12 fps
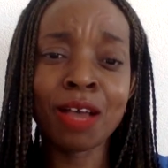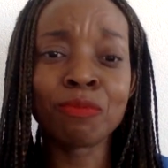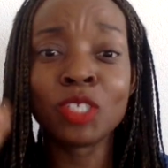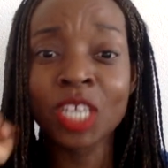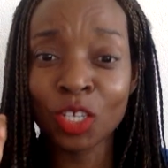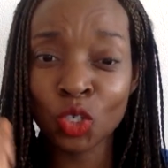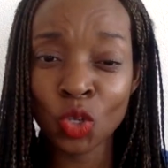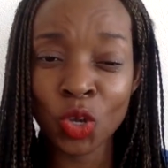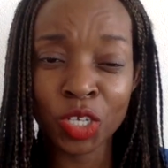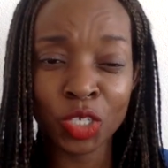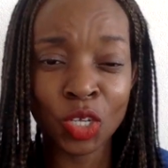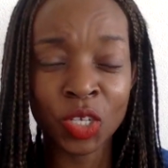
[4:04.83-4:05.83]
I'm just so
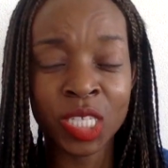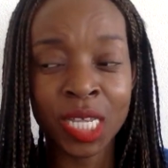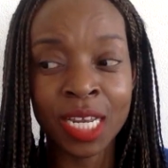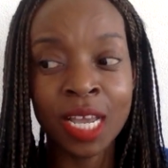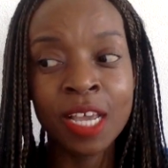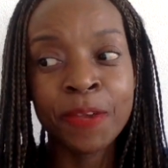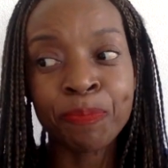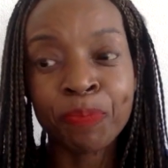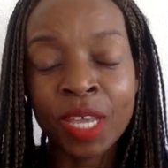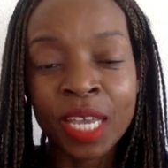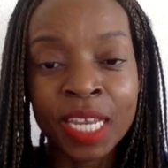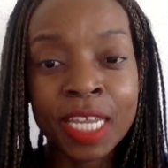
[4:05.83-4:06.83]
exhausted.
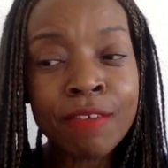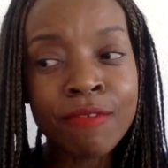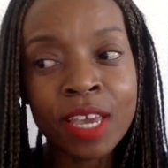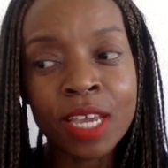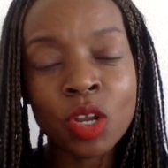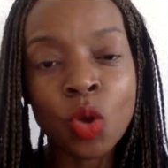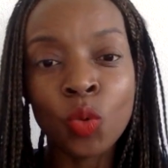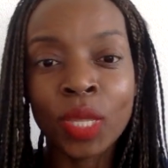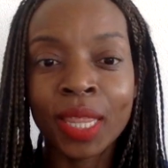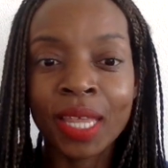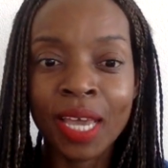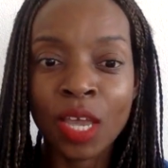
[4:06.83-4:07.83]
And even
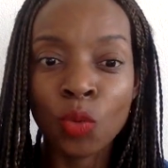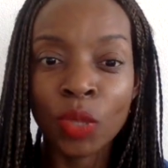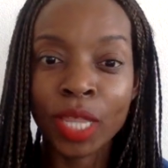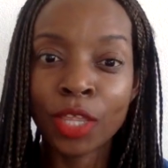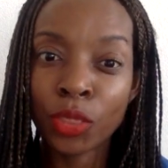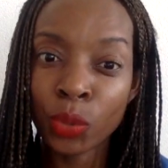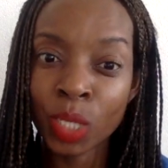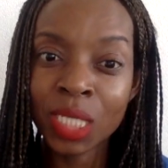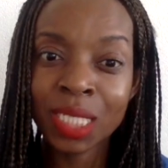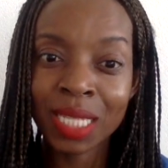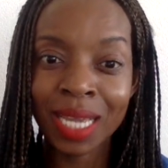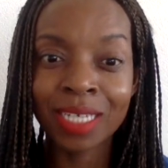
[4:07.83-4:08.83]
with the three
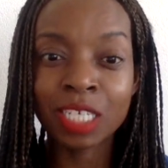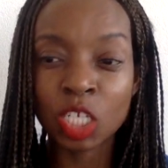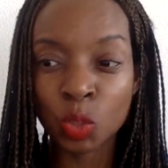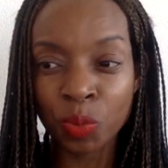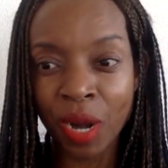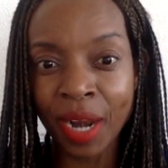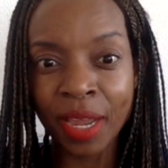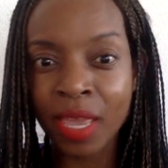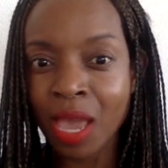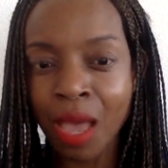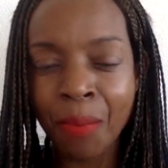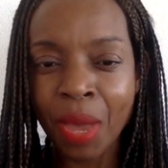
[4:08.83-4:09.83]
stages
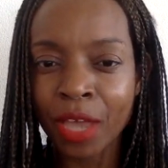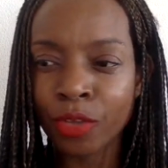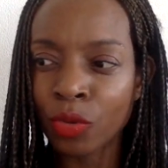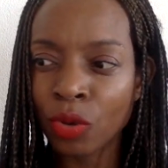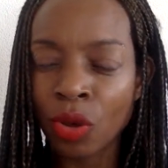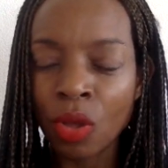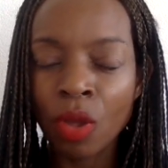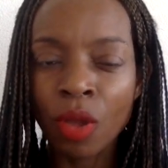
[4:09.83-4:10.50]
pranayama, you know,